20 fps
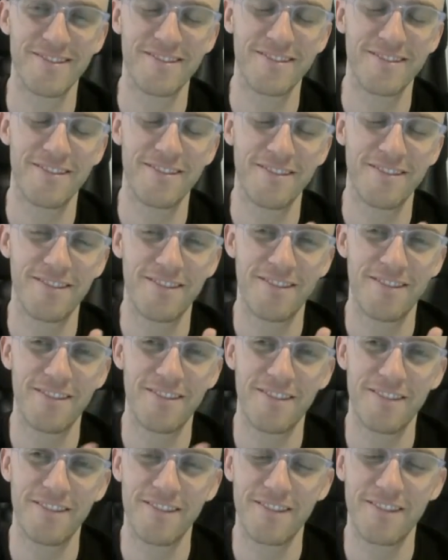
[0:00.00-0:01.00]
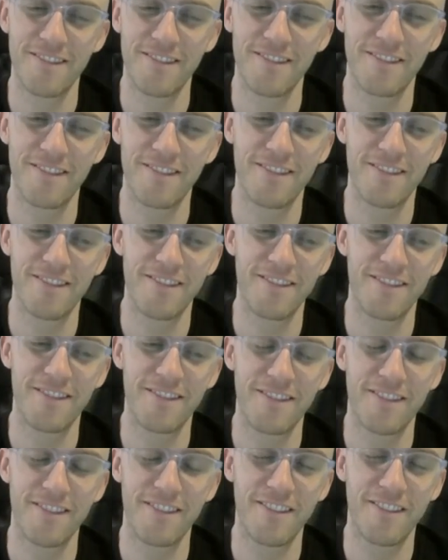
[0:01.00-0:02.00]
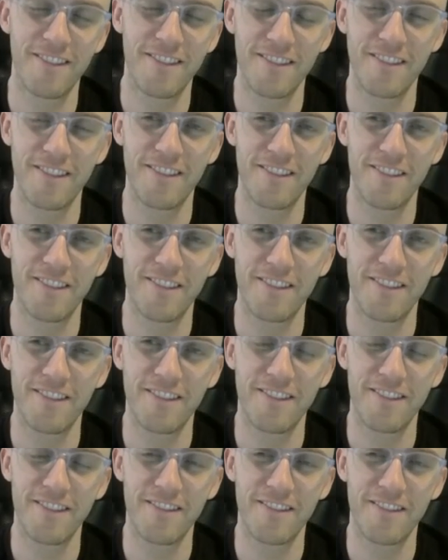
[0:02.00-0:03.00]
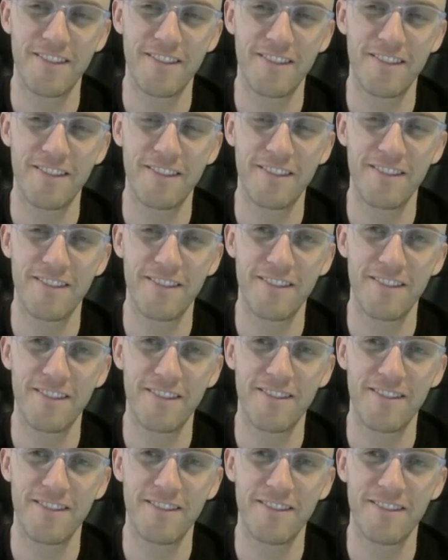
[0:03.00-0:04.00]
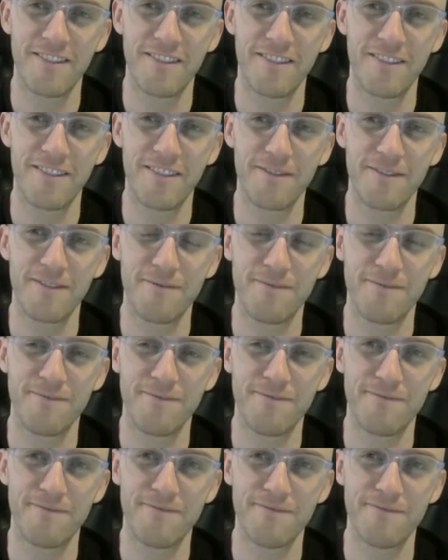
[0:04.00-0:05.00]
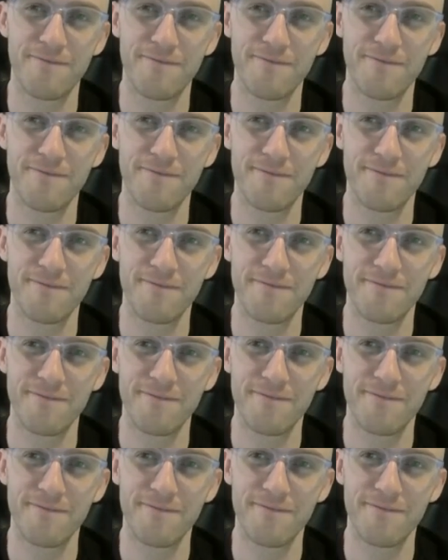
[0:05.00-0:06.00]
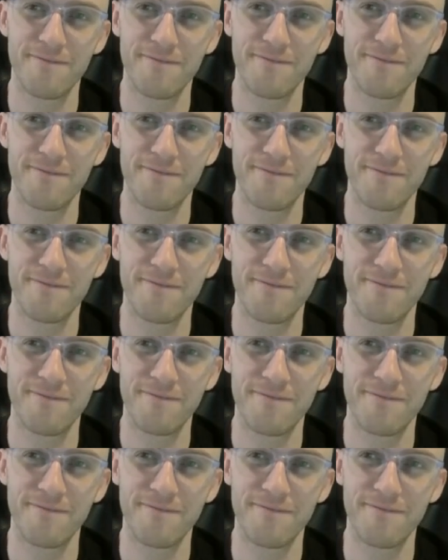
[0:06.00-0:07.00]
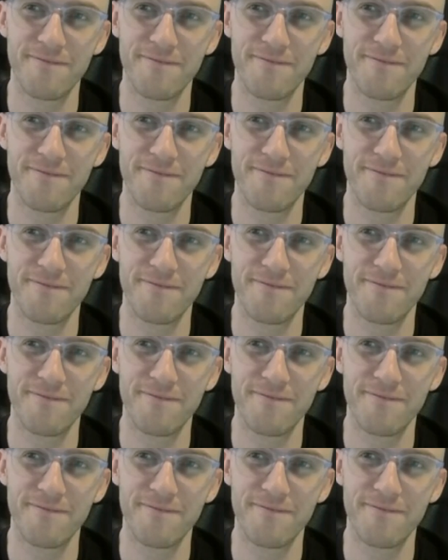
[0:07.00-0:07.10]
No words are spoken by the person on screen.